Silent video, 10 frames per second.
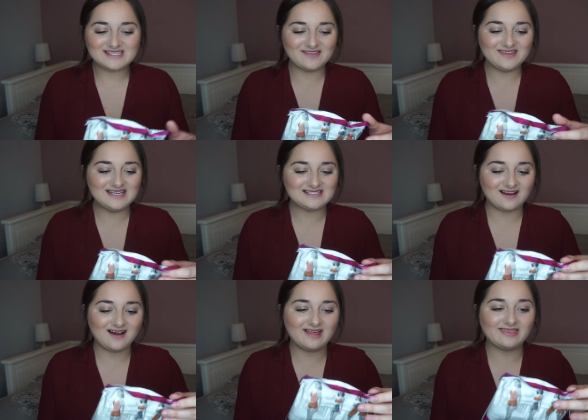So these
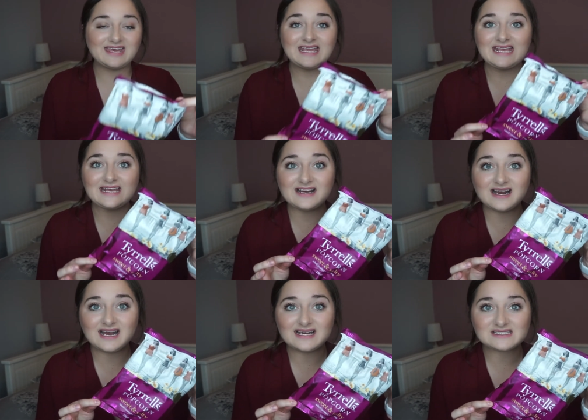are the
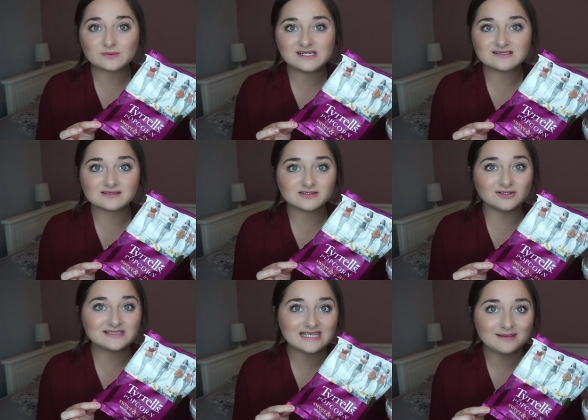uh, sweet and
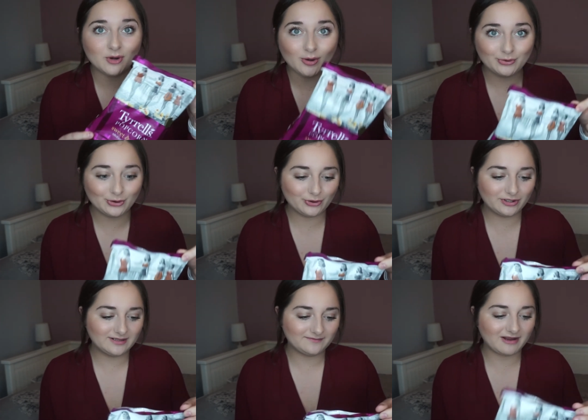salty
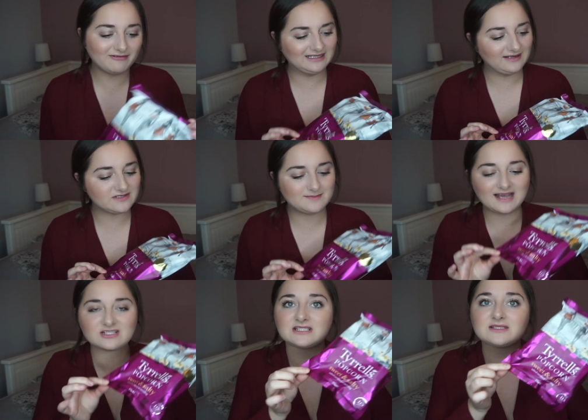popcorn. I really love this
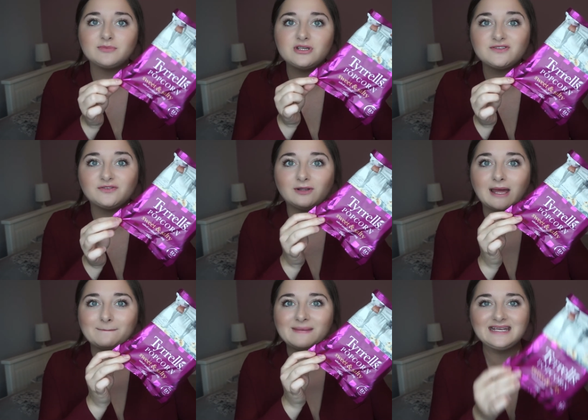packaging. It's a beautiful
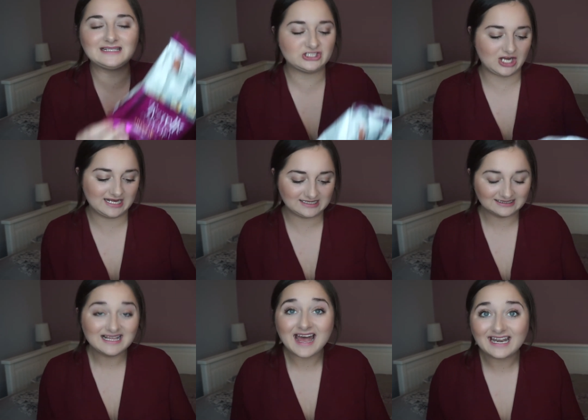like pink shade.
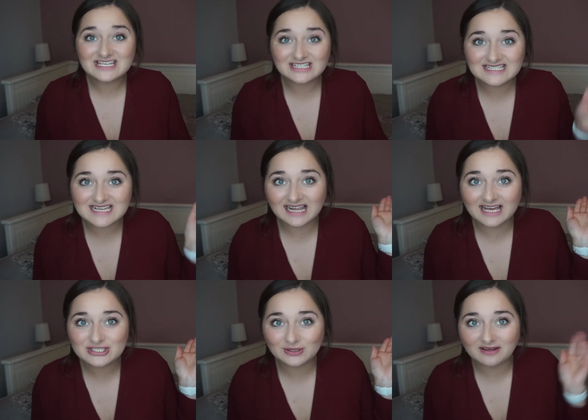As you can tell,
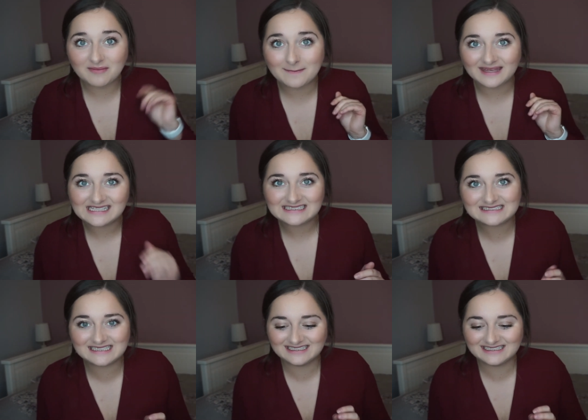I do love my pinks.